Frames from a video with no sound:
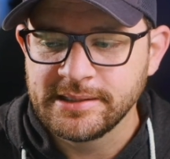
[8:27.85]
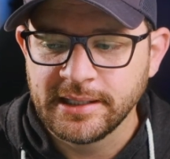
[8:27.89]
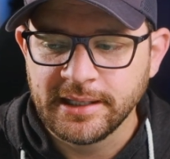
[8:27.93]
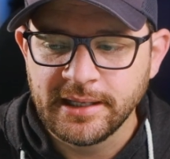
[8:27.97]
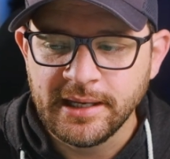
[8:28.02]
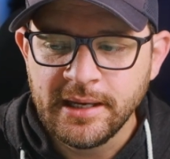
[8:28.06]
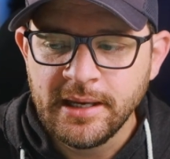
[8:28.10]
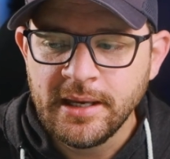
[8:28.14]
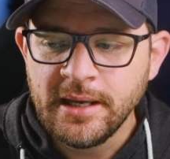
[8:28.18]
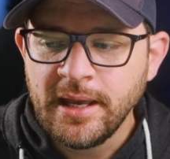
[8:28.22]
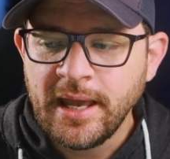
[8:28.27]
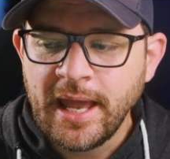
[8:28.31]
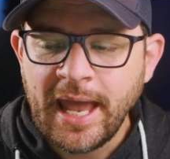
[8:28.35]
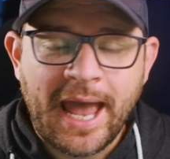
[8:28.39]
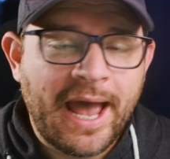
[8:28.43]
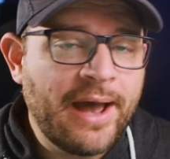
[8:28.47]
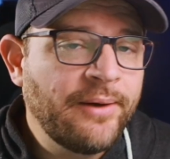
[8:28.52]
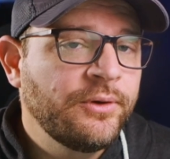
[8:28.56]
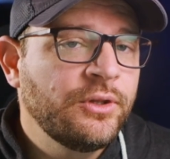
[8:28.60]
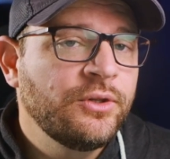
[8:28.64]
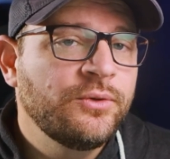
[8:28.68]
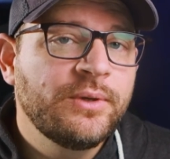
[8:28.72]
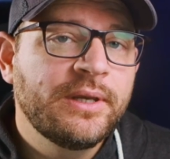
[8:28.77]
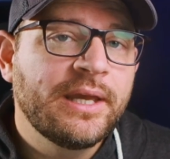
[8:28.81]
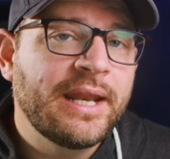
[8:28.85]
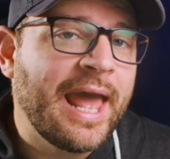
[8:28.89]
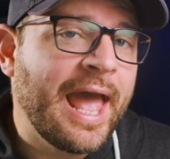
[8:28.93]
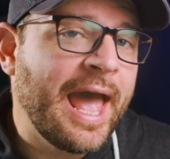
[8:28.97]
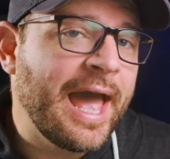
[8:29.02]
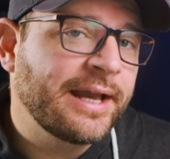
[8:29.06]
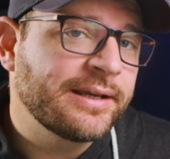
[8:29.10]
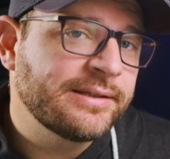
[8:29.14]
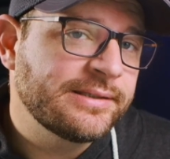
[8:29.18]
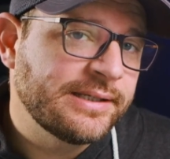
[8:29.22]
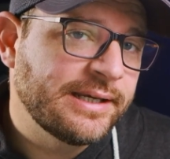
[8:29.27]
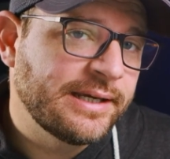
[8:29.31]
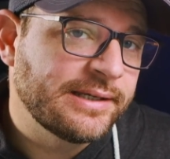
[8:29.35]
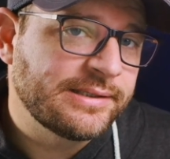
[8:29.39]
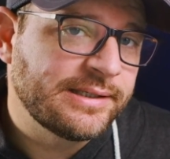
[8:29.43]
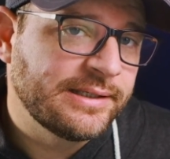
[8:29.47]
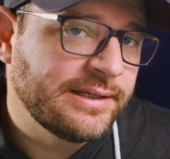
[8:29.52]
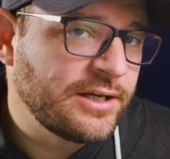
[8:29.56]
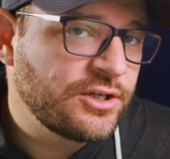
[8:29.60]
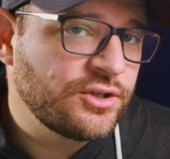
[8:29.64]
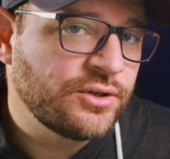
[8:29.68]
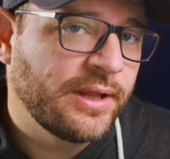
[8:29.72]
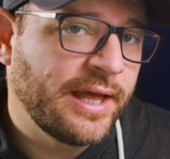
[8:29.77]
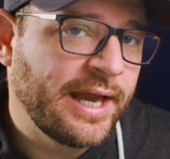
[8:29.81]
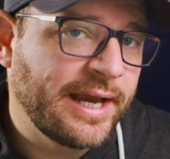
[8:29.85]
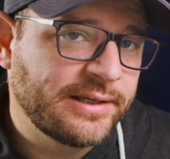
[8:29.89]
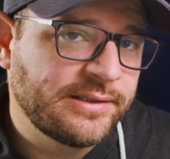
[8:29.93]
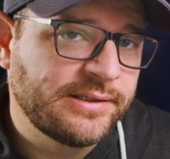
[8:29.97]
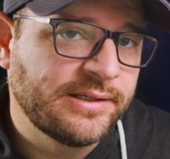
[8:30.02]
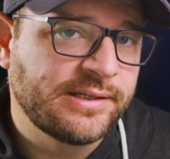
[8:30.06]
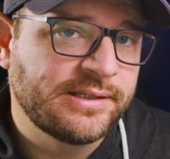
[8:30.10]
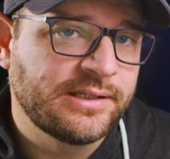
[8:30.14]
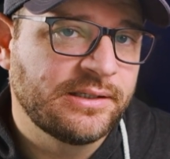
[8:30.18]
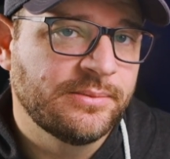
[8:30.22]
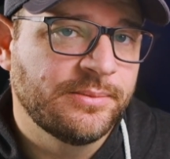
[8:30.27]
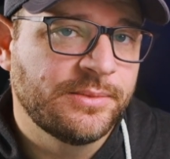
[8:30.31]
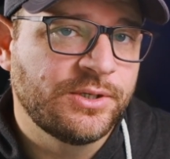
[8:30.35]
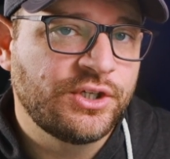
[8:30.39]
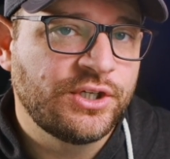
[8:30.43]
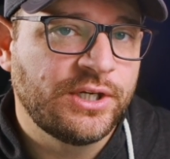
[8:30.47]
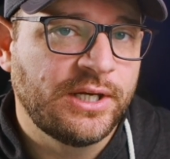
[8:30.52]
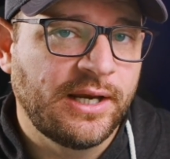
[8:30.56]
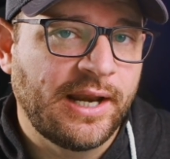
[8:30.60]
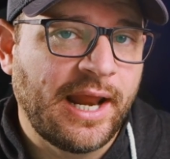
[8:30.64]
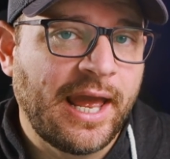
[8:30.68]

Like, how do you get initial access to the machine?